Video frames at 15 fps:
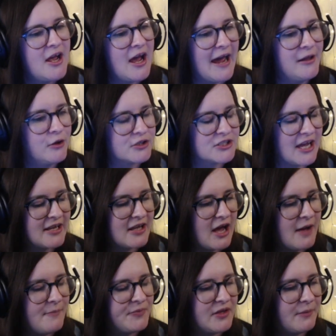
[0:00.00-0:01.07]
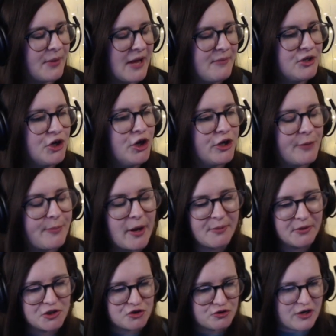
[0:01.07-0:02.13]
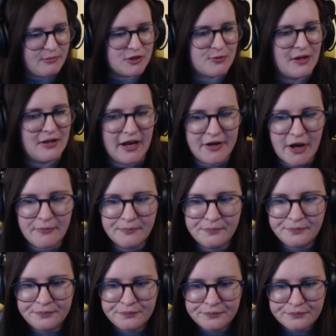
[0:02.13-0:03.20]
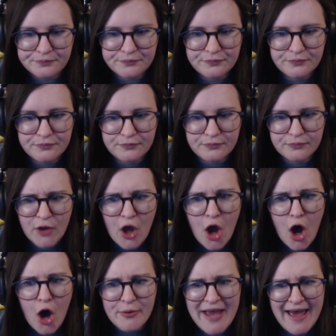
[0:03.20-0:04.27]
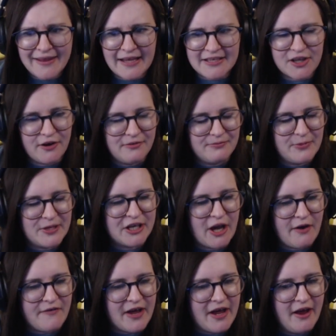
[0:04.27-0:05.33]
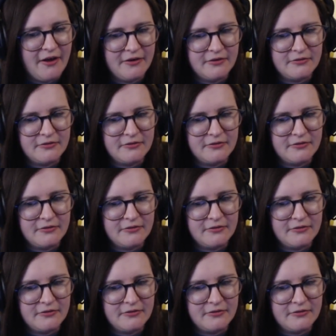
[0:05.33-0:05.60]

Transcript: And looks like um, they're playing with another Pokemon streamer as well that I know. Oh yeah, let's go. We can go over here.